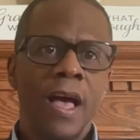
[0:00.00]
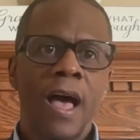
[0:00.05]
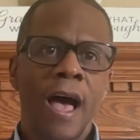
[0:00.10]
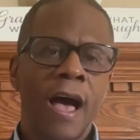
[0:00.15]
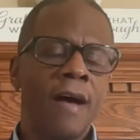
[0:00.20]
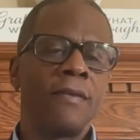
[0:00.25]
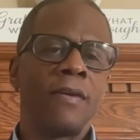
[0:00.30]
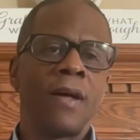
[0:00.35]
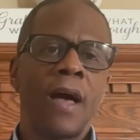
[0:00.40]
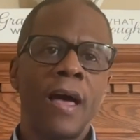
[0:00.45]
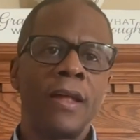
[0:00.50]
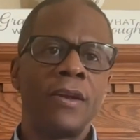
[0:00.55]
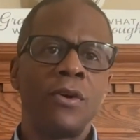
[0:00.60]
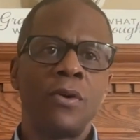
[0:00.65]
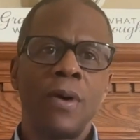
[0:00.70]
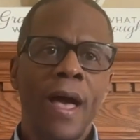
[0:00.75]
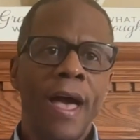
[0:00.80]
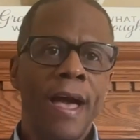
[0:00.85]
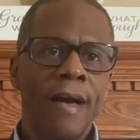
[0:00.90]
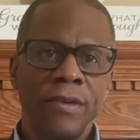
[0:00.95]
I
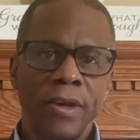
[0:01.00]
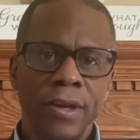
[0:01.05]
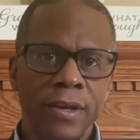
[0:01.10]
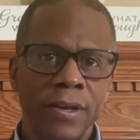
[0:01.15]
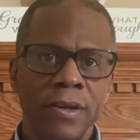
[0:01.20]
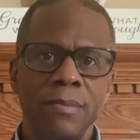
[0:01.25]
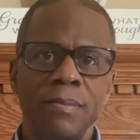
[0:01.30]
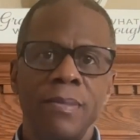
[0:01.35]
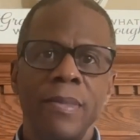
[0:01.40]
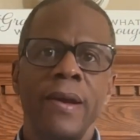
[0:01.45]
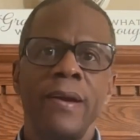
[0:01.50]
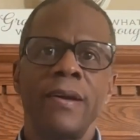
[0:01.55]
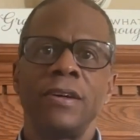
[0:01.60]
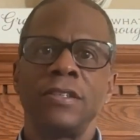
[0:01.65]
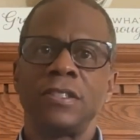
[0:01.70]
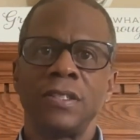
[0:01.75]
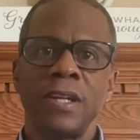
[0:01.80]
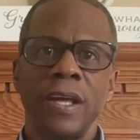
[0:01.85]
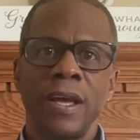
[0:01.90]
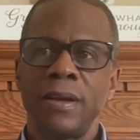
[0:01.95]
don't have a good
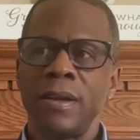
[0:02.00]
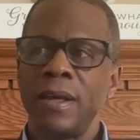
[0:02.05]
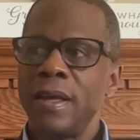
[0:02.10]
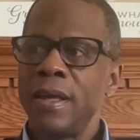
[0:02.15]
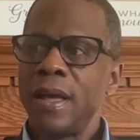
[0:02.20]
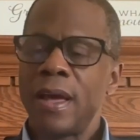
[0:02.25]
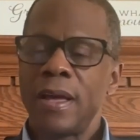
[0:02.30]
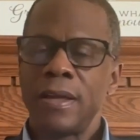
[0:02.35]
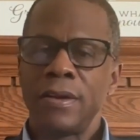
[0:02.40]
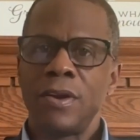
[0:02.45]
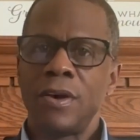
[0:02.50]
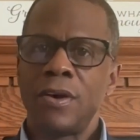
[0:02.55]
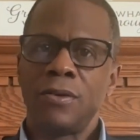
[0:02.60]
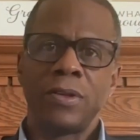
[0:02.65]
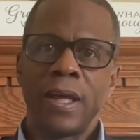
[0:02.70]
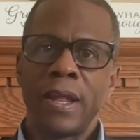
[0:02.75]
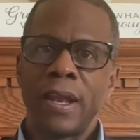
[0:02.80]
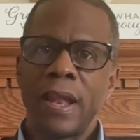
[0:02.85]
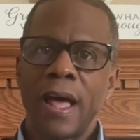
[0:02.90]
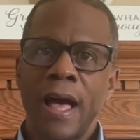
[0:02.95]
marriage, that,
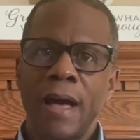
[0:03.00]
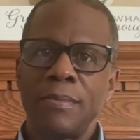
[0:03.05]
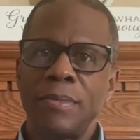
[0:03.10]
that